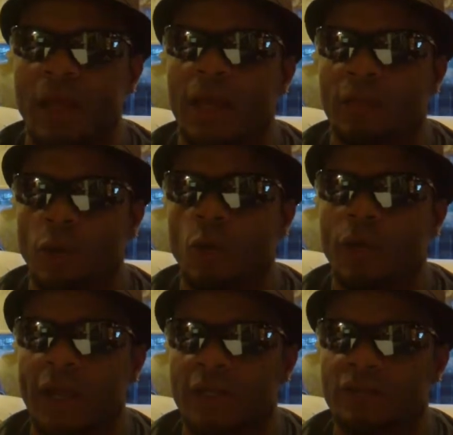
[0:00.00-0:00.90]
And the
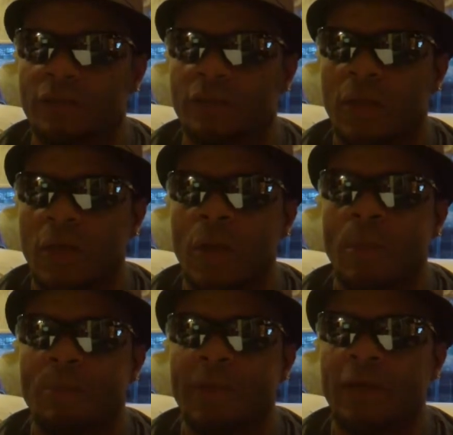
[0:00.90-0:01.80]
Lord answered,
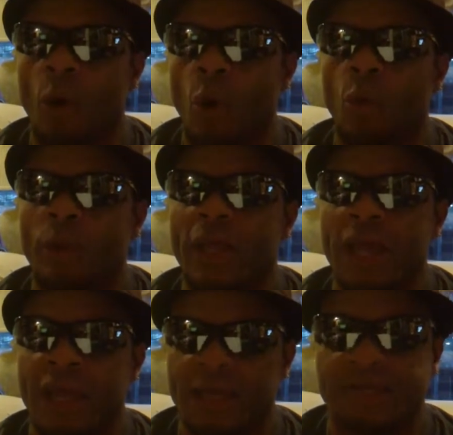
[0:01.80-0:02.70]
Behold,
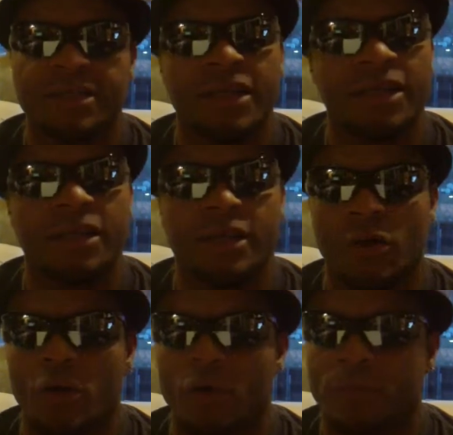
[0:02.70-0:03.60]
he is hidden at
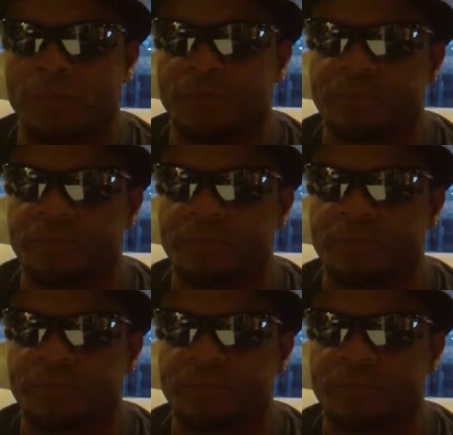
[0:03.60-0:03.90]
home.